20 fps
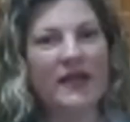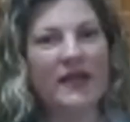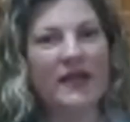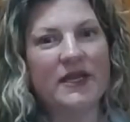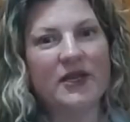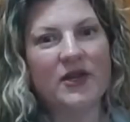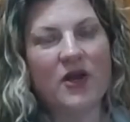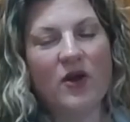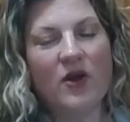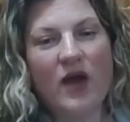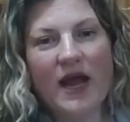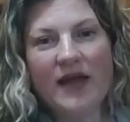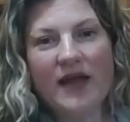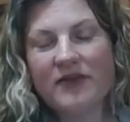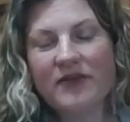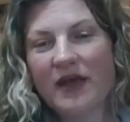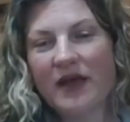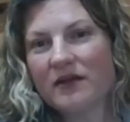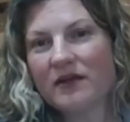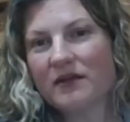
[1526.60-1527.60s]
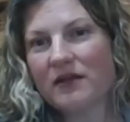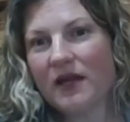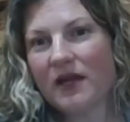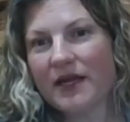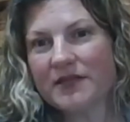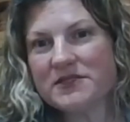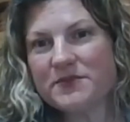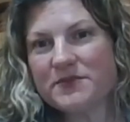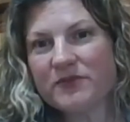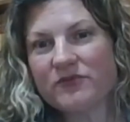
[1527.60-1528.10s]
know, I've had
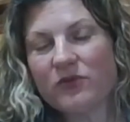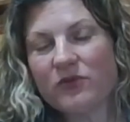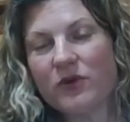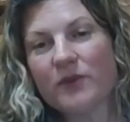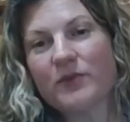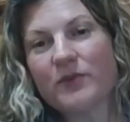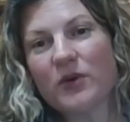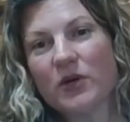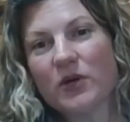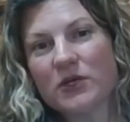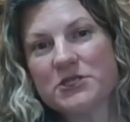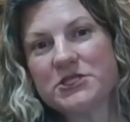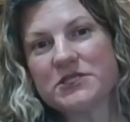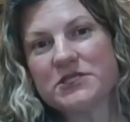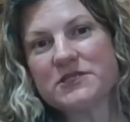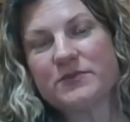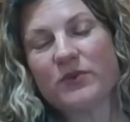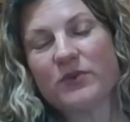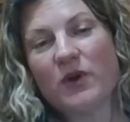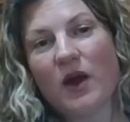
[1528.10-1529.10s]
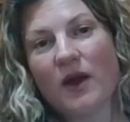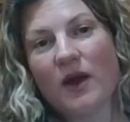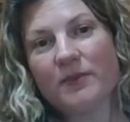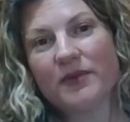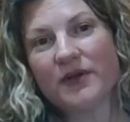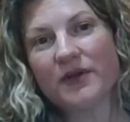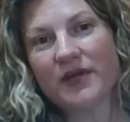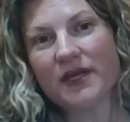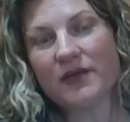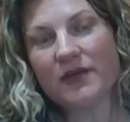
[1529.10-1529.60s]
clients before purchase
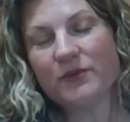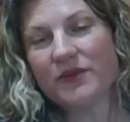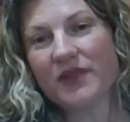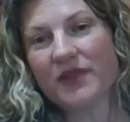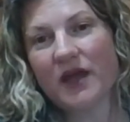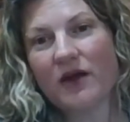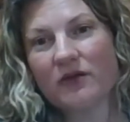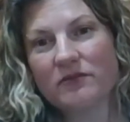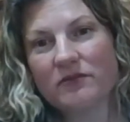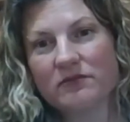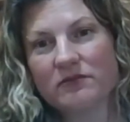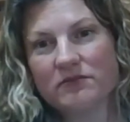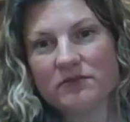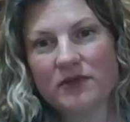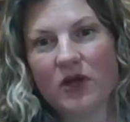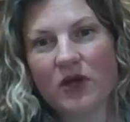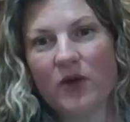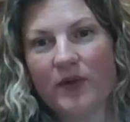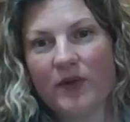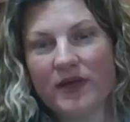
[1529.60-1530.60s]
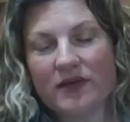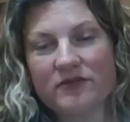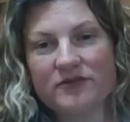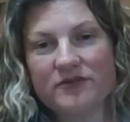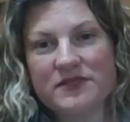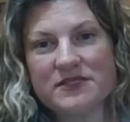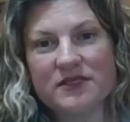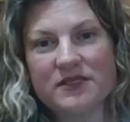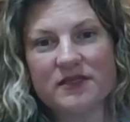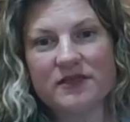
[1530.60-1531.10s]
property without going and
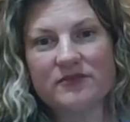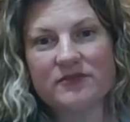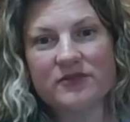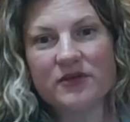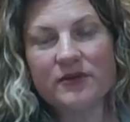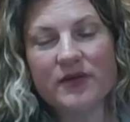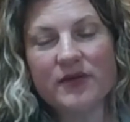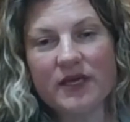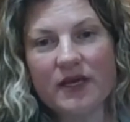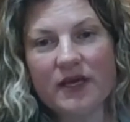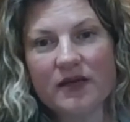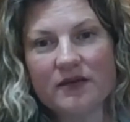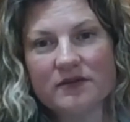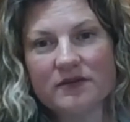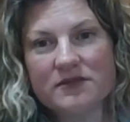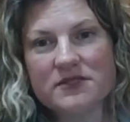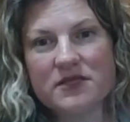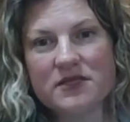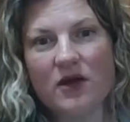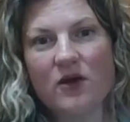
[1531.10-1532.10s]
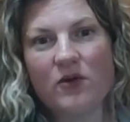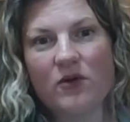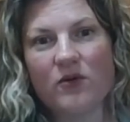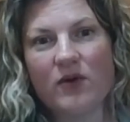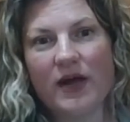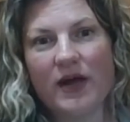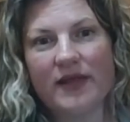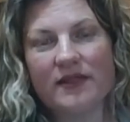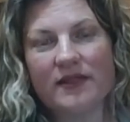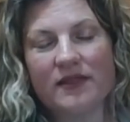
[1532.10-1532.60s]
physically viewing it. So
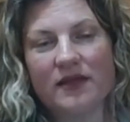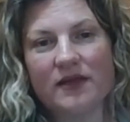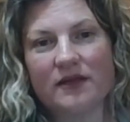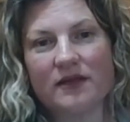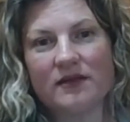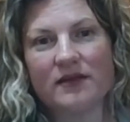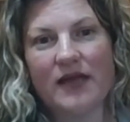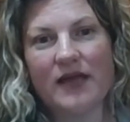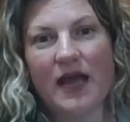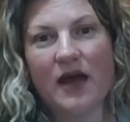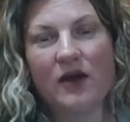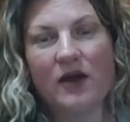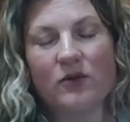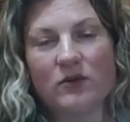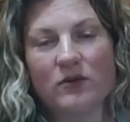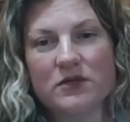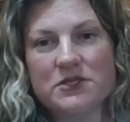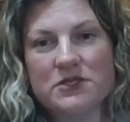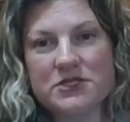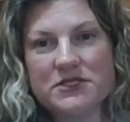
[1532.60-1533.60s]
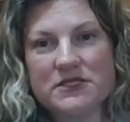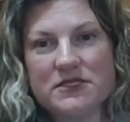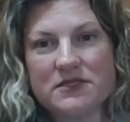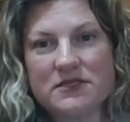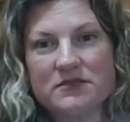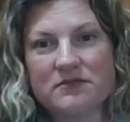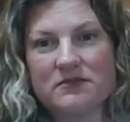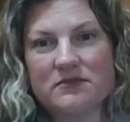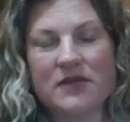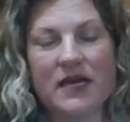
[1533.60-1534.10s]
I think now we're
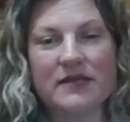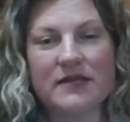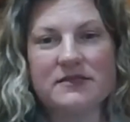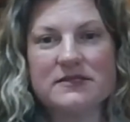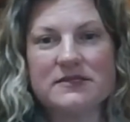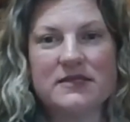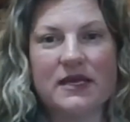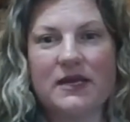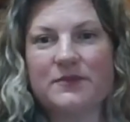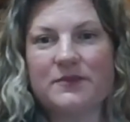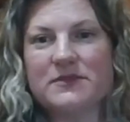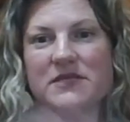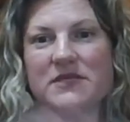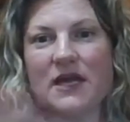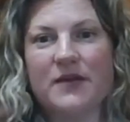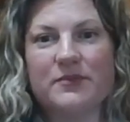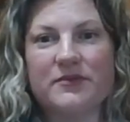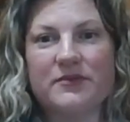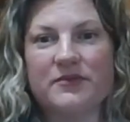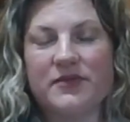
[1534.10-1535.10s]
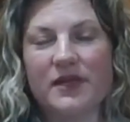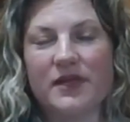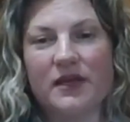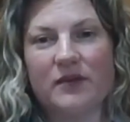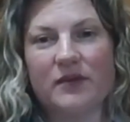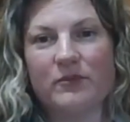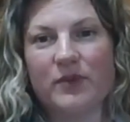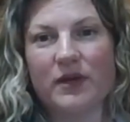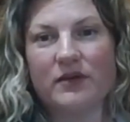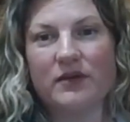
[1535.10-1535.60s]
just that same type of
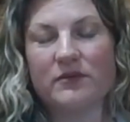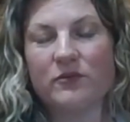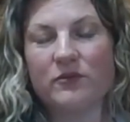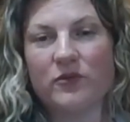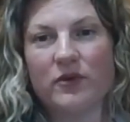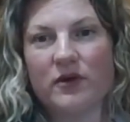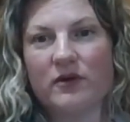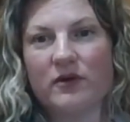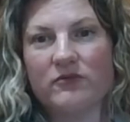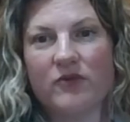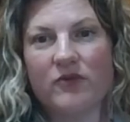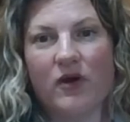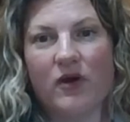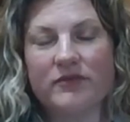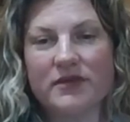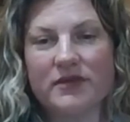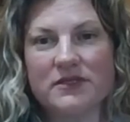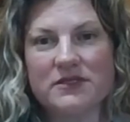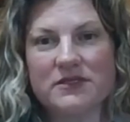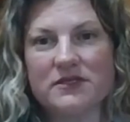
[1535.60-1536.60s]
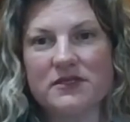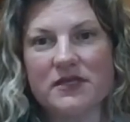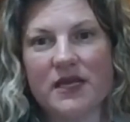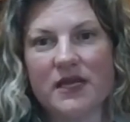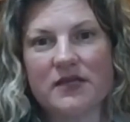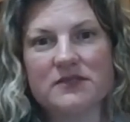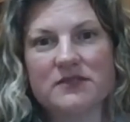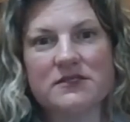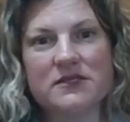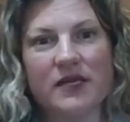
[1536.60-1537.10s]
thing, but we're evolving to the
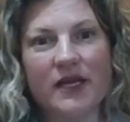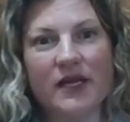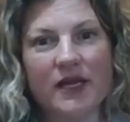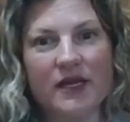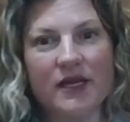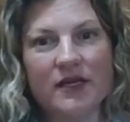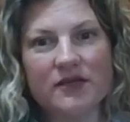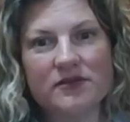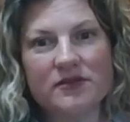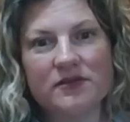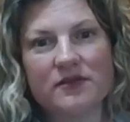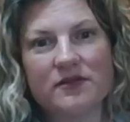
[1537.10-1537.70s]
next stage.